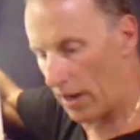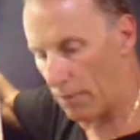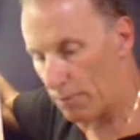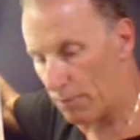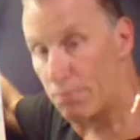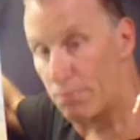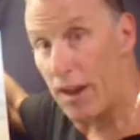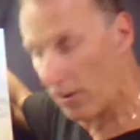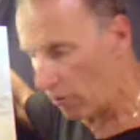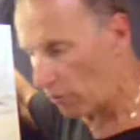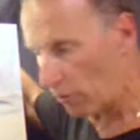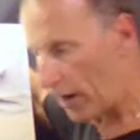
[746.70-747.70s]
and it
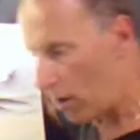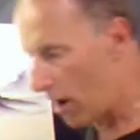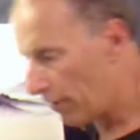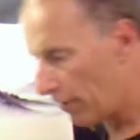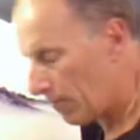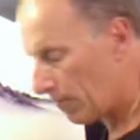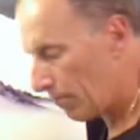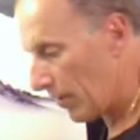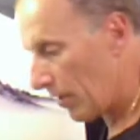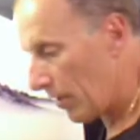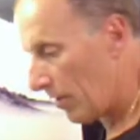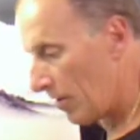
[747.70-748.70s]
takes it right off.
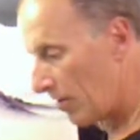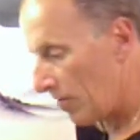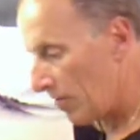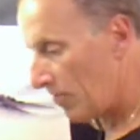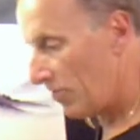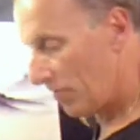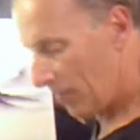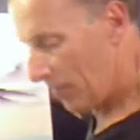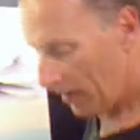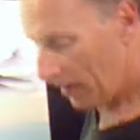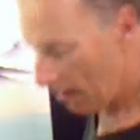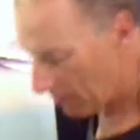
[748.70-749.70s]

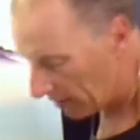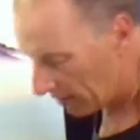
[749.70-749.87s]
Okay, I'm